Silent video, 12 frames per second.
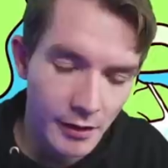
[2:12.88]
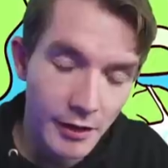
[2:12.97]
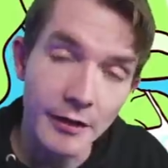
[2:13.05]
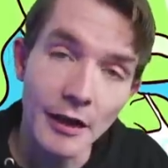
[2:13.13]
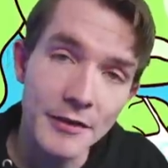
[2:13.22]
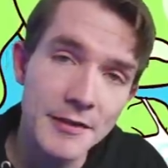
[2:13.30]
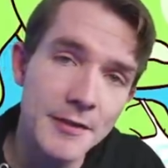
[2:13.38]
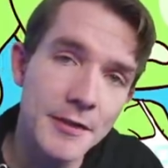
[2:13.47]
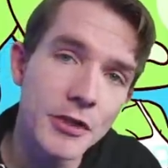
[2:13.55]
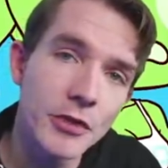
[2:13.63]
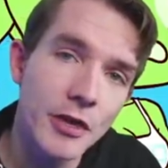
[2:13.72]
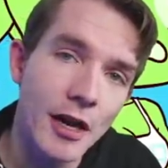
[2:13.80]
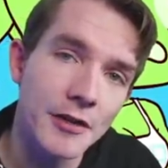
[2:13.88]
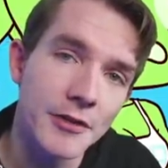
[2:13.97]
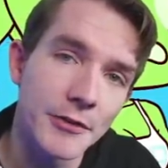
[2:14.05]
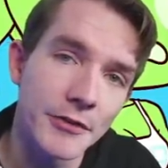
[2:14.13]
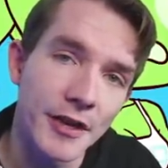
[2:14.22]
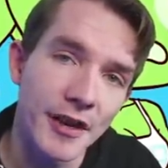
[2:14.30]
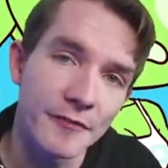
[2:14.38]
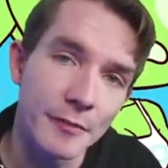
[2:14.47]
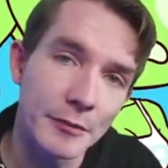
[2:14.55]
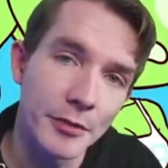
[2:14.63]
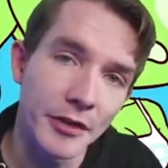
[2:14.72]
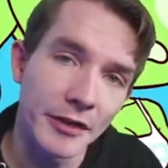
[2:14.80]
Now this is the new cartoon that I've been
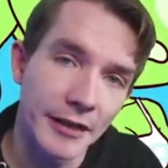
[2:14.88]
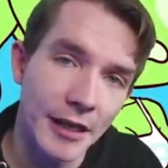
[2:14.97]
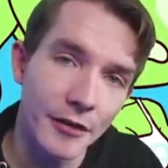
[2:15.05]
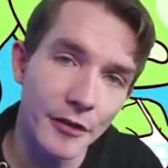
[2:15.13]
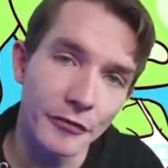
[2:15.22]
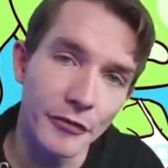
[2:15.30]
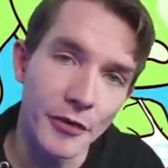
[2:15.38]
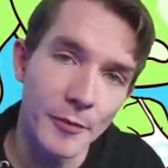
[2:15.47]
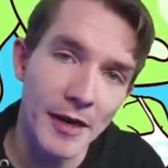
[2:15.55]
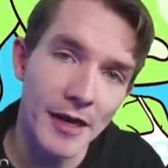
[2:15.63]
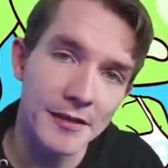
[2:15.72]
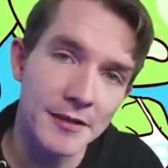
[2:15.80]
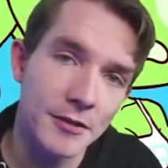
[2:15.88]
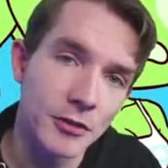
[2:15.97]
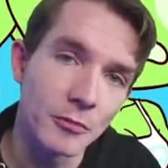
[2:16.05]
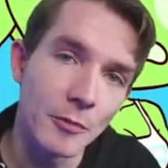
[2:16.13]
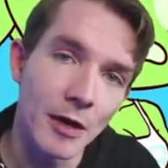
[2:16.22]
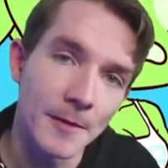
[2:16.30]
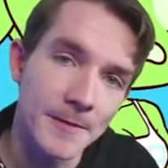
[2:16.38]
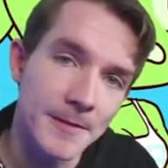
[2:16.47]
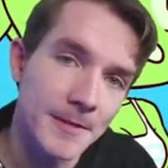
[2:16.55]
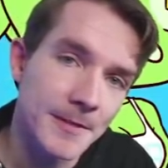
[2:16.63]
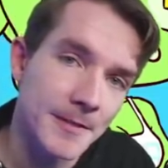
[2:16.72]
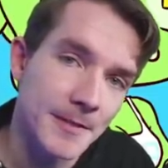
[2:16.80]
putting together for the past 2 months.
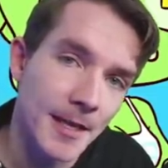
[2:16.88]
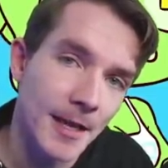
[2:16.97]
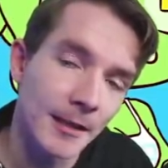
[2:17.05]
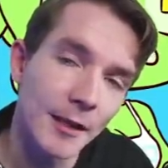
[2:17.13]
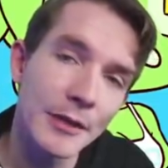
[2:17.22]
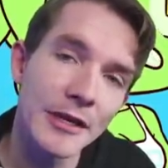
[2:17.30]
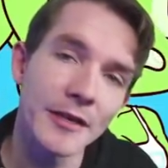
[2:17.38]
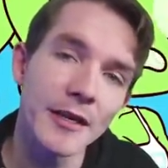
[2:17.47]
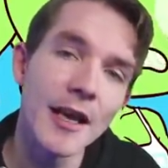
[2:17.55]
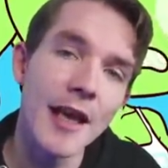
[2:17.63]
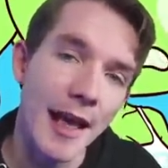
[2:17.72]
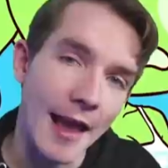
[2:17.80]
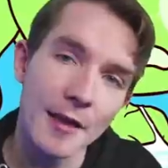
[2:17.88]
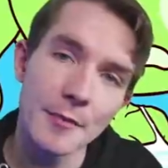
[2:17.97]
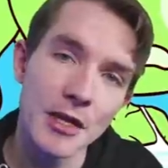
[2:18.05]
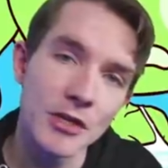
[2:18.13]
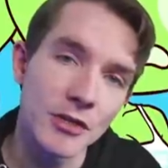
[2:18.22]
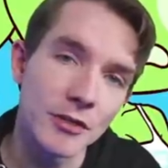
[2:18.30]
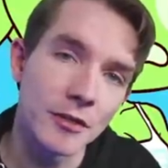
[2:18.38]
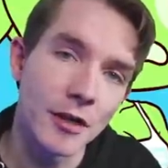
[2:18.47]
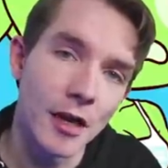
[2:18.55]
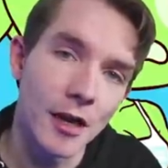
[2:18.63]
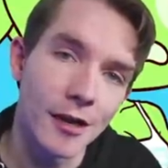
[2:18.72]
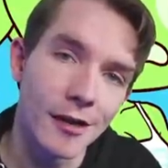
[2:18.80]
This is a limited animation
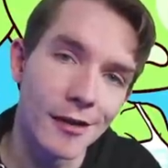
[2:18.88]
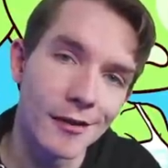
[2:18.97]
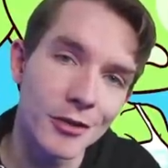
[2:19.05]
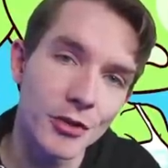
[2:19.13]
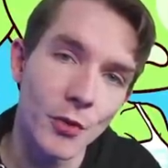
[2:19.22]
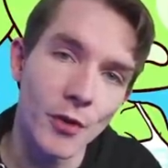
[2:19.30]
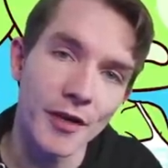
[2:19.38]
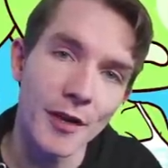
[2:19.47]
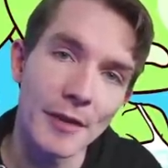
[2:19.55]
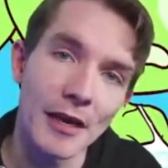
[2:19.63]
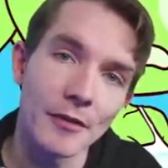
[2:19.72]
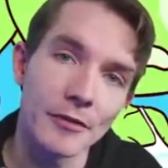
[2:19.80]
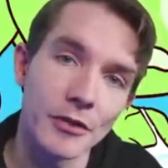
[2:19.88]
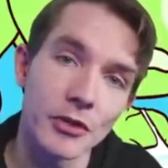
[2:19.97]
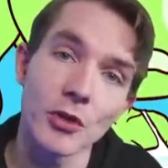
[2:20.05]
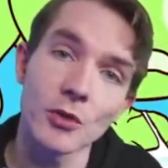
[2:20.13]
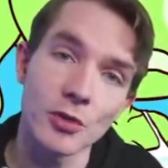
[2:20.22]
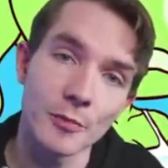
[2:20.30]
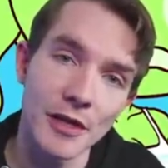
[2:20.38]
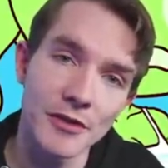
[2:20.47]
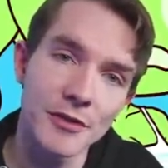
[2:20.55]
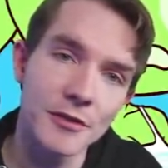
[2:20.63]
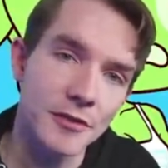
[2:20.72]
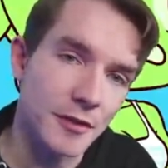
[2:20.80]
short about the social
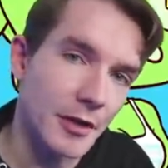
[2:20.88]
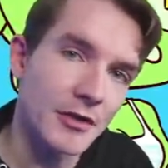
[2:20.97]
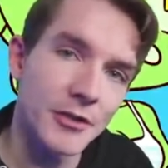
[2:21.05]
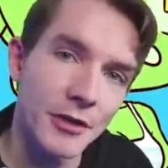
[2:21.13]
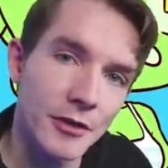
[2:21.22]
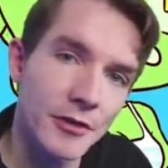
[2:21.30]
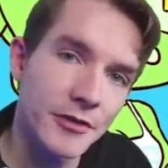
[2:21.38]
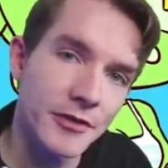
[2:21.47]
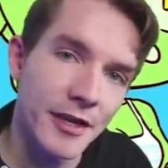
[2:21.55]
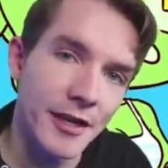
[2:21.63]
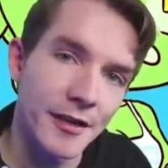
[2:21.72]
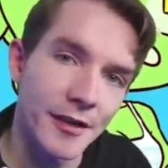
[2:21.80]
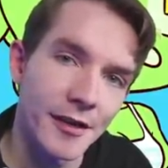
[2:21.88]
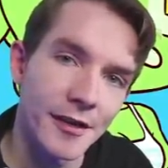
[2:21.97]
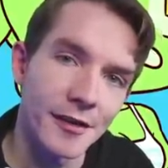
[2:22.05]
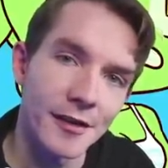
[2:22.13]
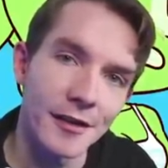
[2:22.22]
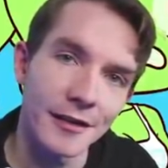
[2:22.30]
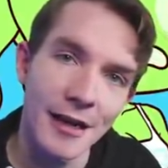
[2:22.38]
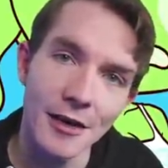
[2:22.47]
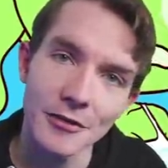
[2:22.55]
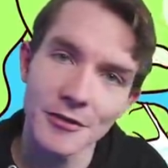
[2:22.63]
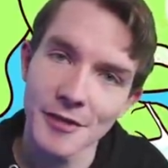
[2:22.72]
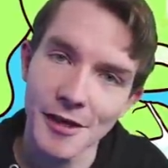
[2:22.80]
monsters, the monster girls, that the
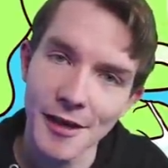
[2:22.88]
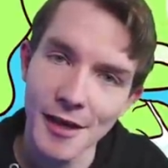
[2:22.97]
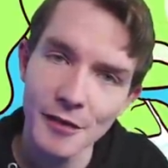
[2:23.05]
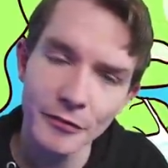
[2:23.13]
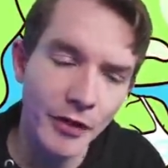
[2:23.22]
characters that I have.